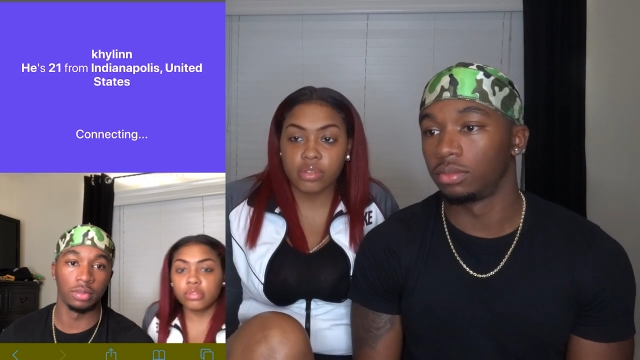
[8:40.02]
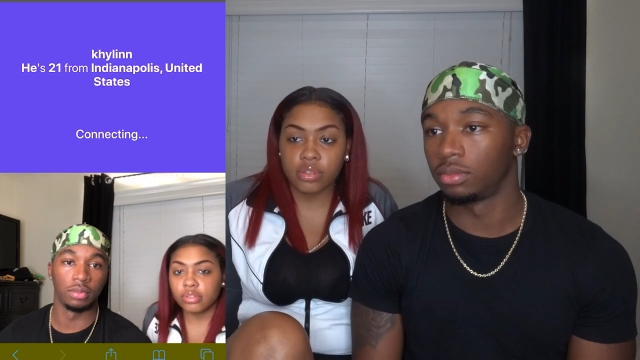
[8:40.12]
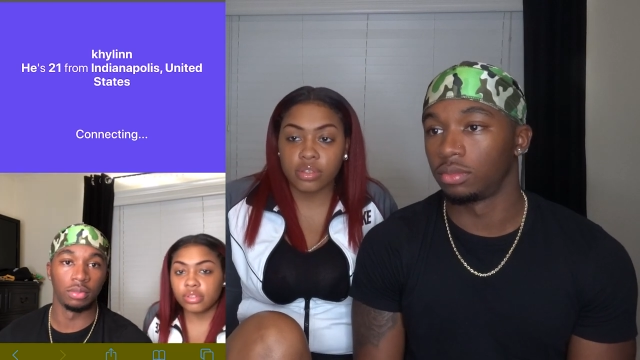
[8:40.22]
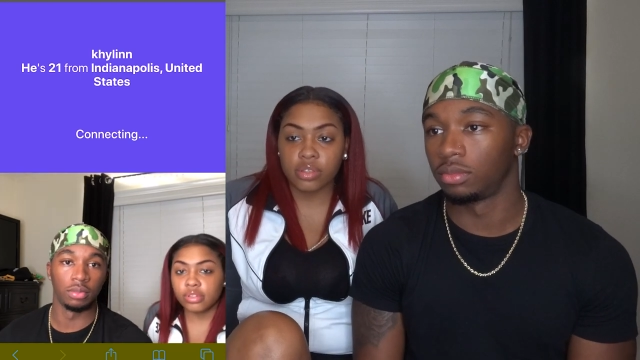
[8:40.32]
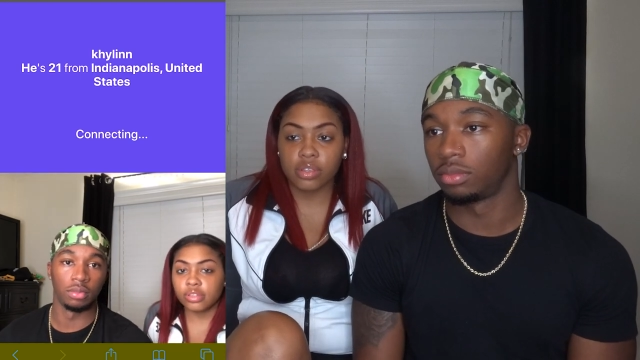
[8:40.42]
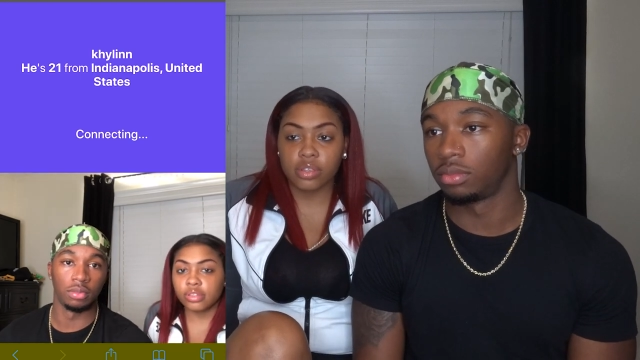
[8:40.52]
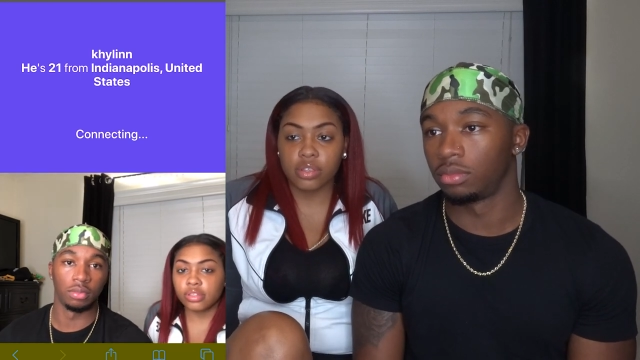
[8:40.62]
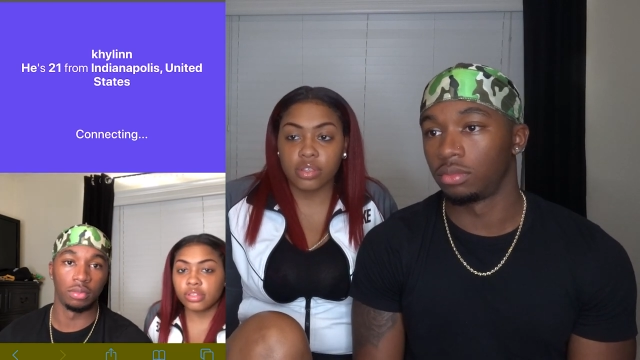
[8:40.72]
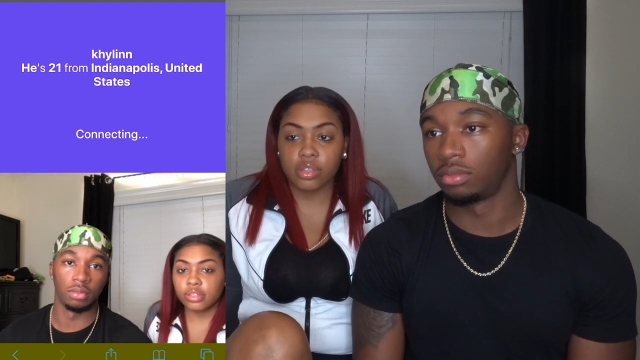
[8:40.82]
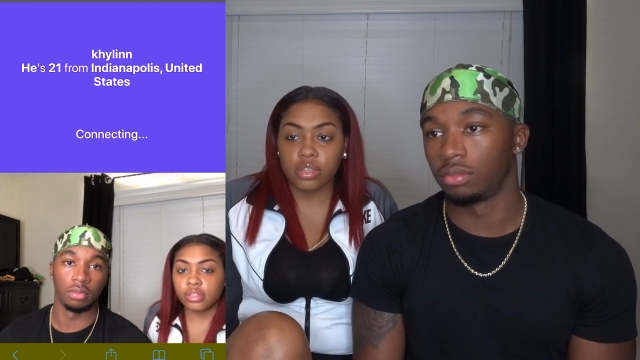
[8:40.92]

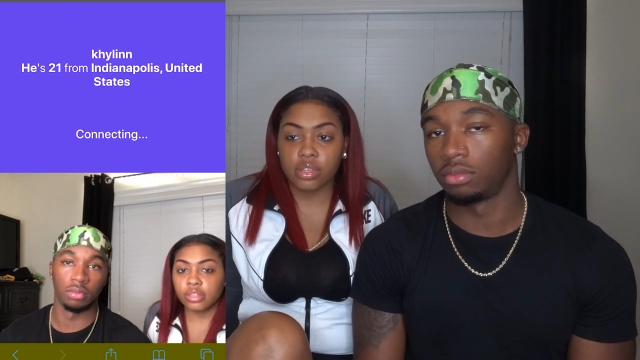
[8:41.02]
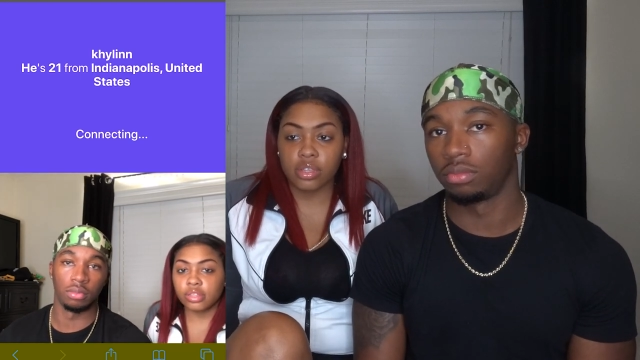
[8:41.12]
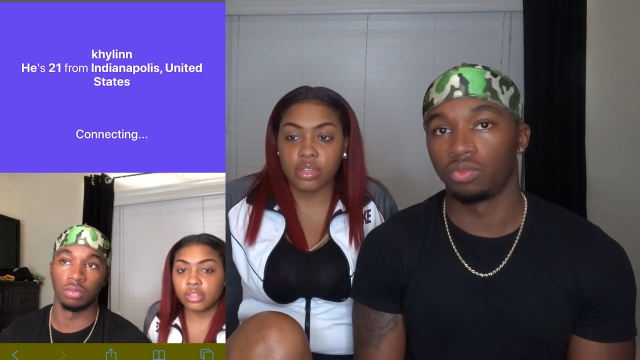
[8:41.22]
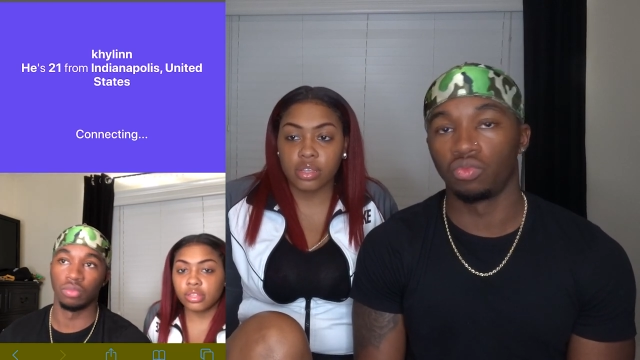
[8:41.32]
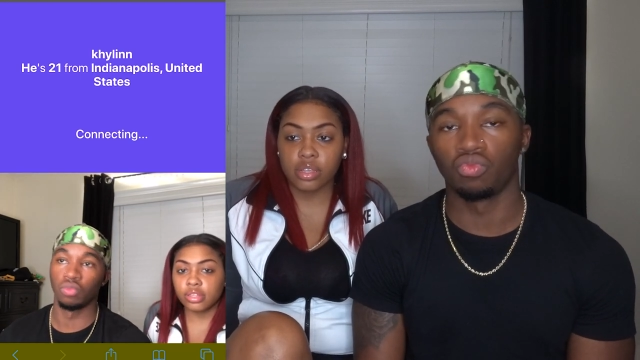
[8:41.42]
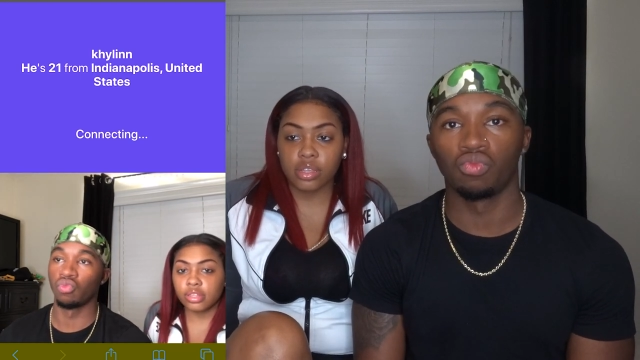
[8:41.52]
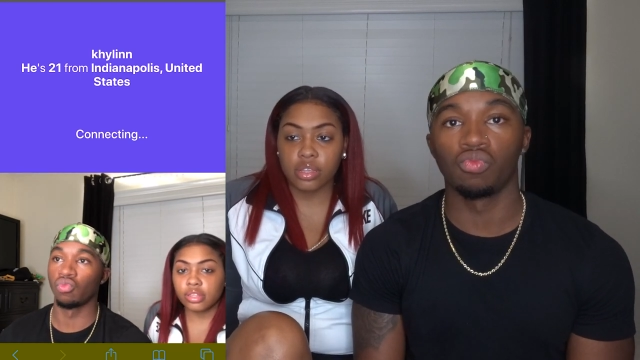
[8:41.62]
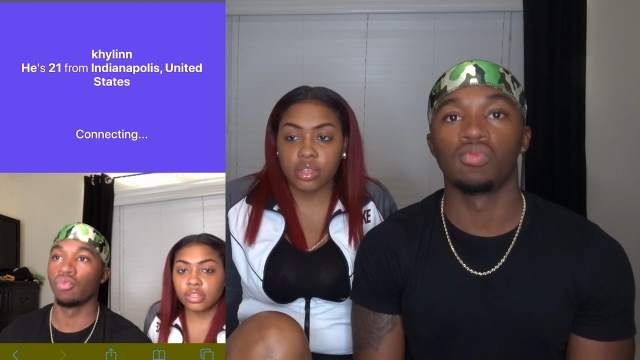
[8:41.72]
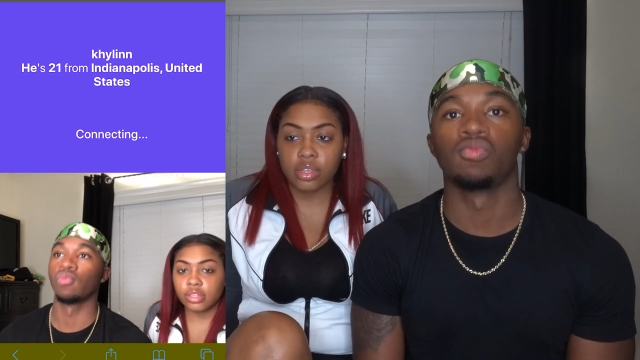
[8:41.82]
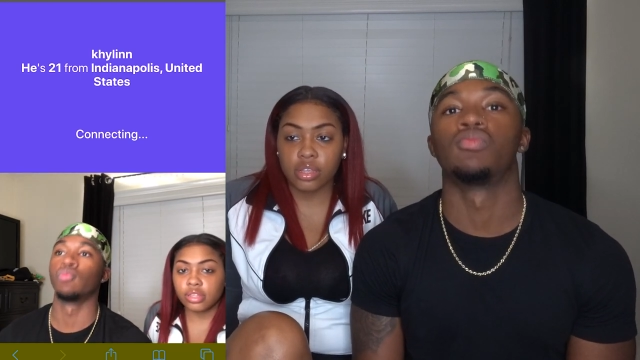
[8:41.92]

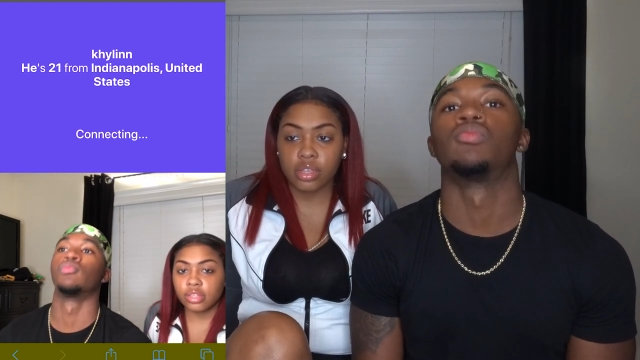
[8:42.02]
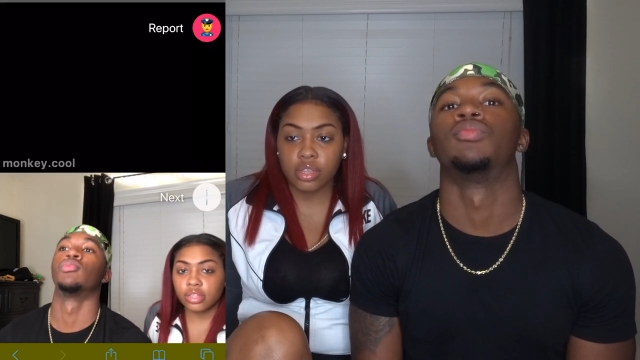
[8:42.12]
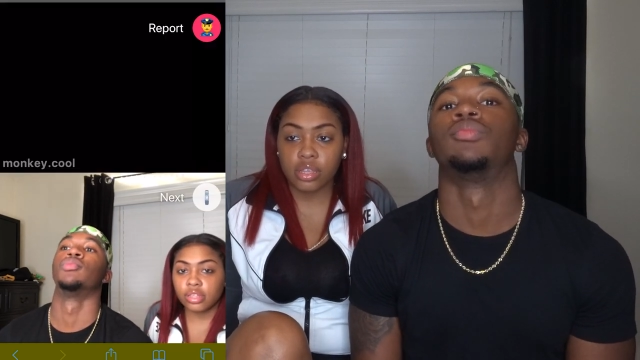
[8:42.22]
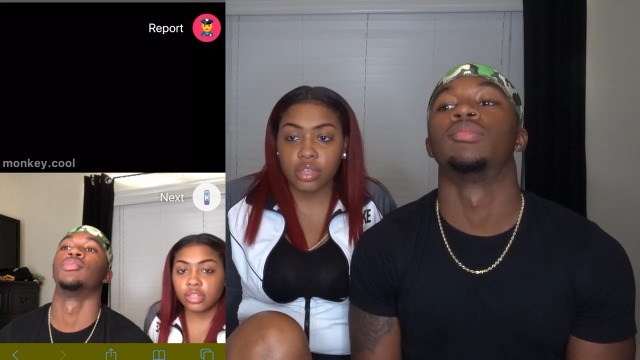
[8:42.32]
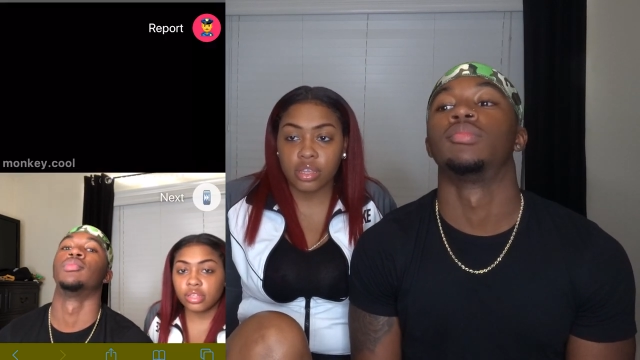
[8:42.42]
Nobody speaks.